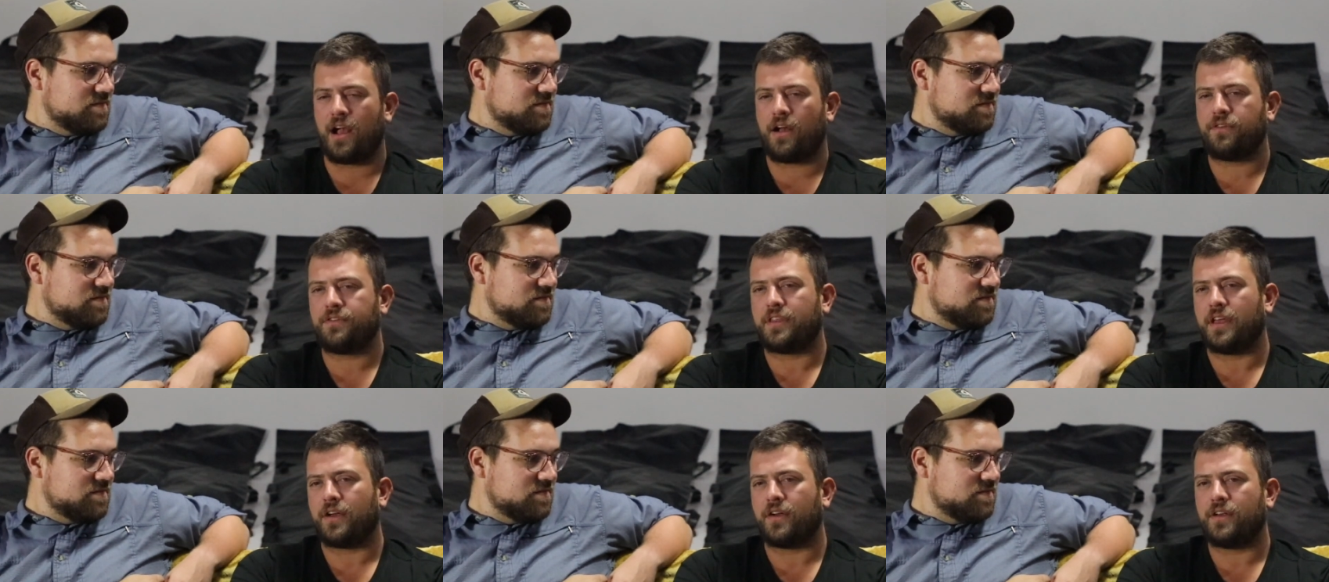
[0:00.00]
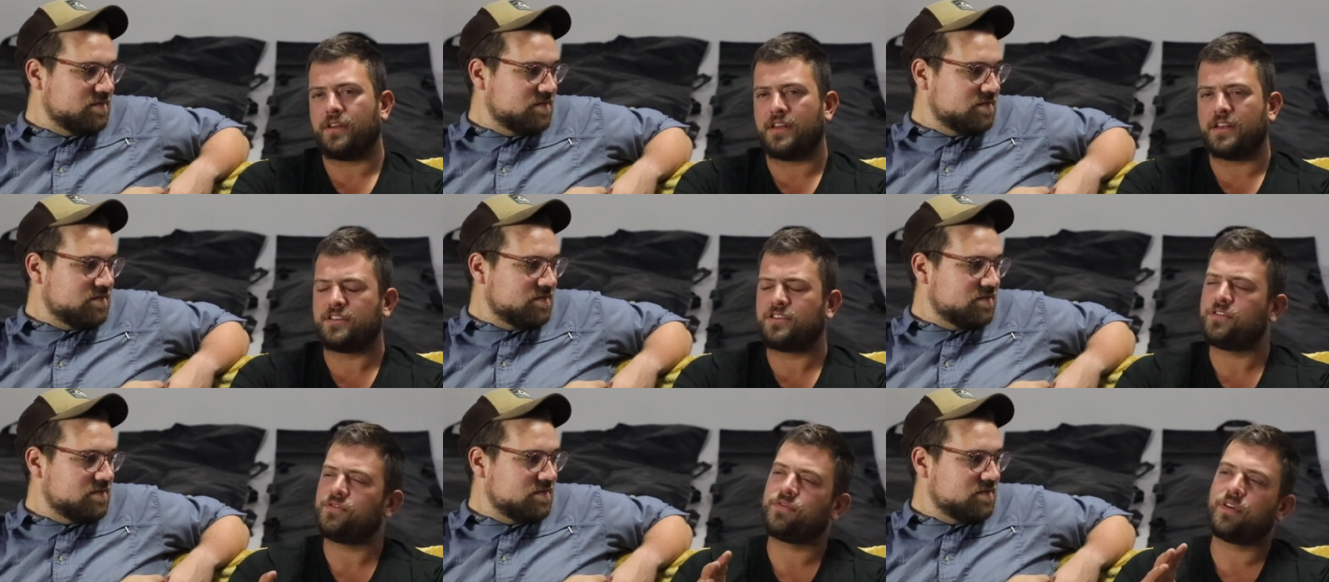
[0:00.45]
Speaker 1: out there, and
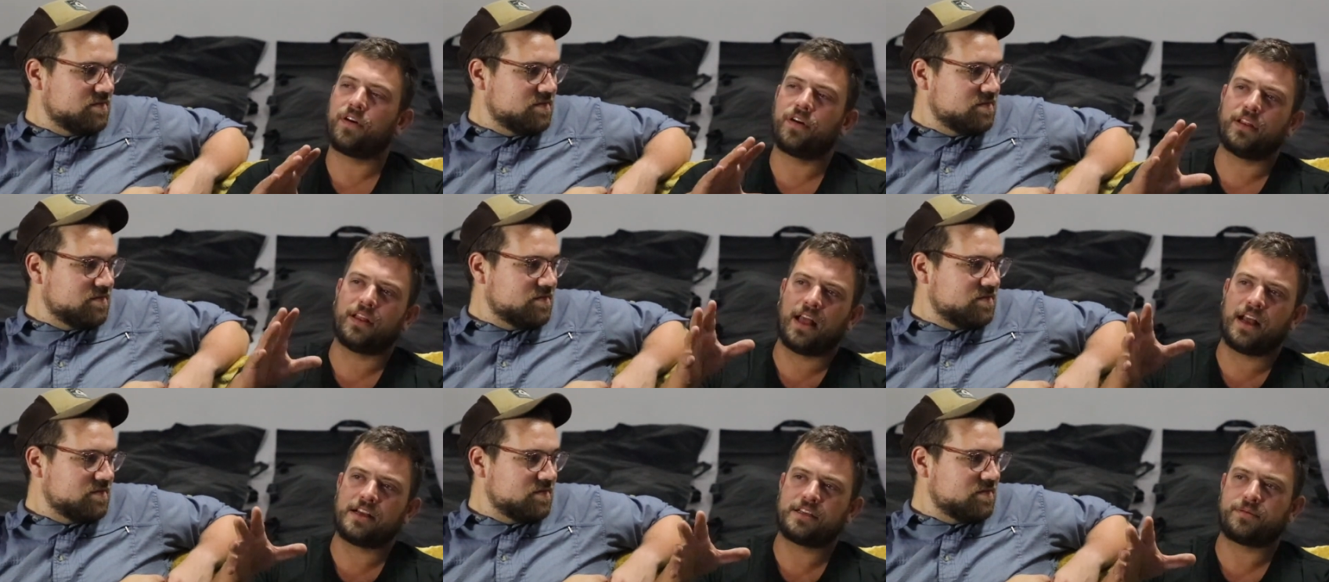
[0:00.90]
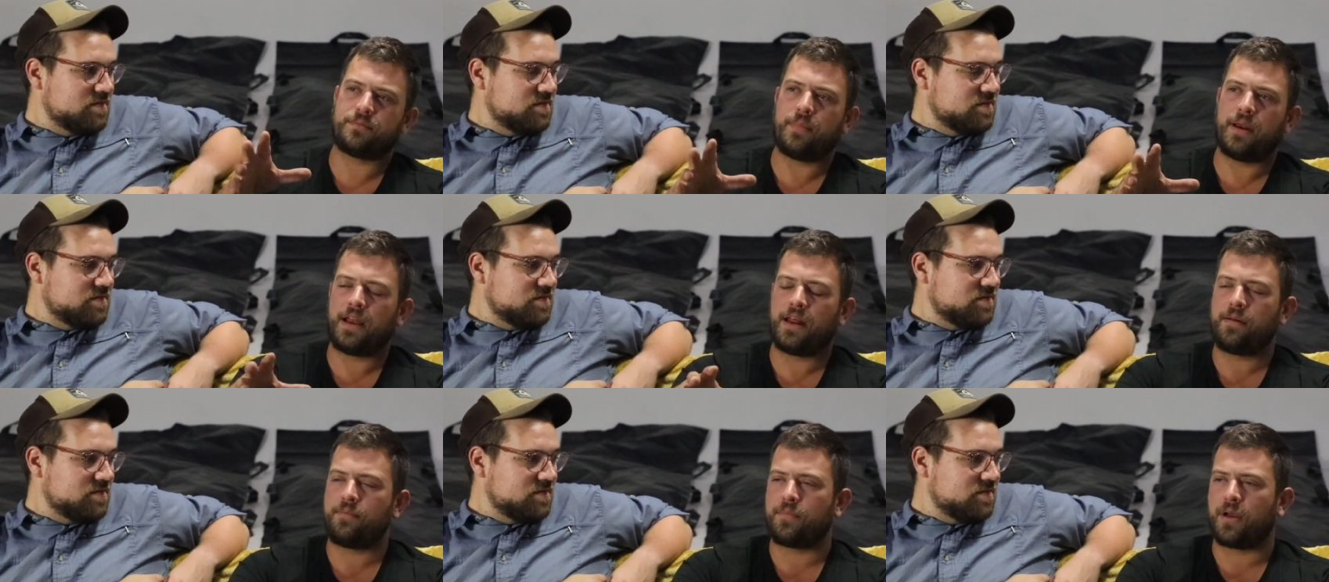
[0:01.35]
this is very last
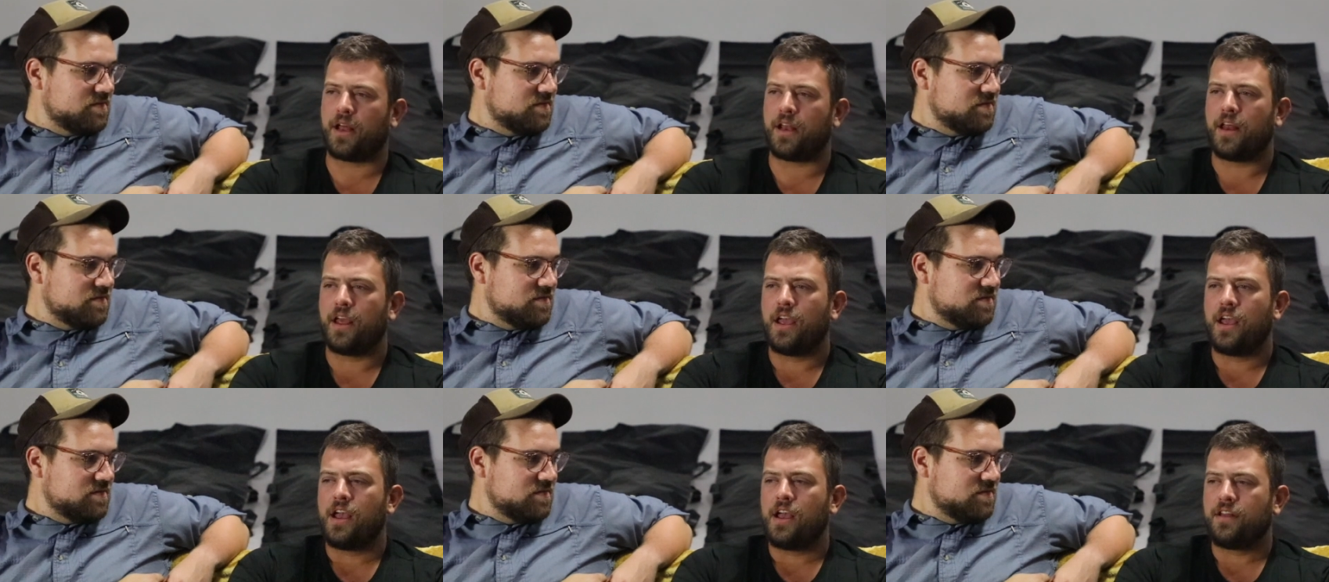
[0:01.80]
minute, but